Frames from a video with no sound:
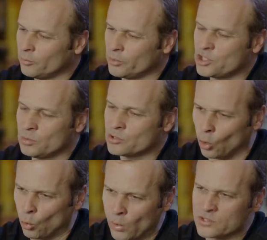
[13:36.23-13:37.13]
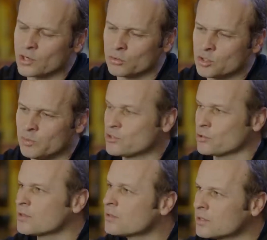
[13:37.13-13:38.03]
but she was always going to be
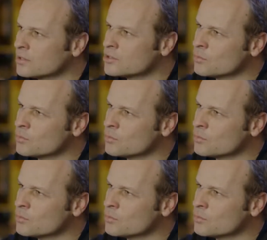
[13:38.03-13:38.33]
certain things.